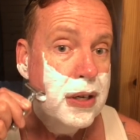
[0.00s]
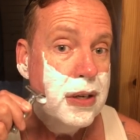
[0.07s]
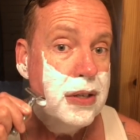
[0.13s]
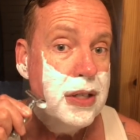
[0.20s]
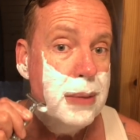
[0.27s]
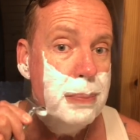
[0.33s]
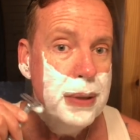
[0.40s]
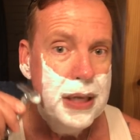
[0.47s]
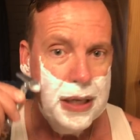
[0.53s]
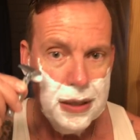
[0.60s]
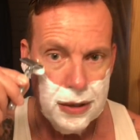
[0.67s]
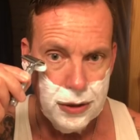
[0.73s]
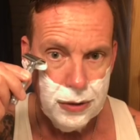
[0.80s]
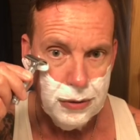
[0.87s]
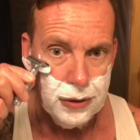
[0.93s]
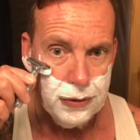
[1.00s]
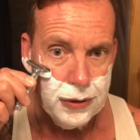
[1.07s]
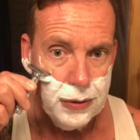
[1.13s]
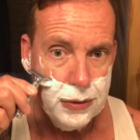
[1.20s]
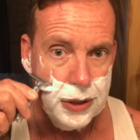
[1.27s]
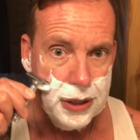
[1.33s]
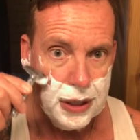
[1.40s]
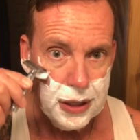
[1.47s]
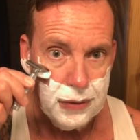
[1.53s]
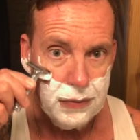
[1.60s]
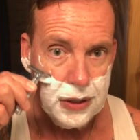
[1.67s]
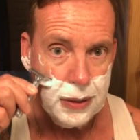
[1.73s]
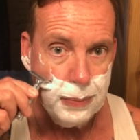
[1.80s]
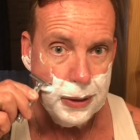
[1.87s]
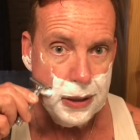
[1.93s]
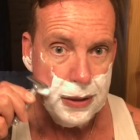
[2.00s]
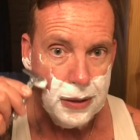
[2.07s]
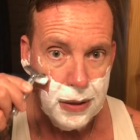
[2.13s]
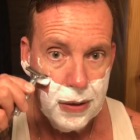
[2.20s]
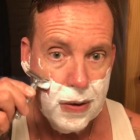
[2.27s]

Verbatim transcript: because I plan on doing a few shaves up here.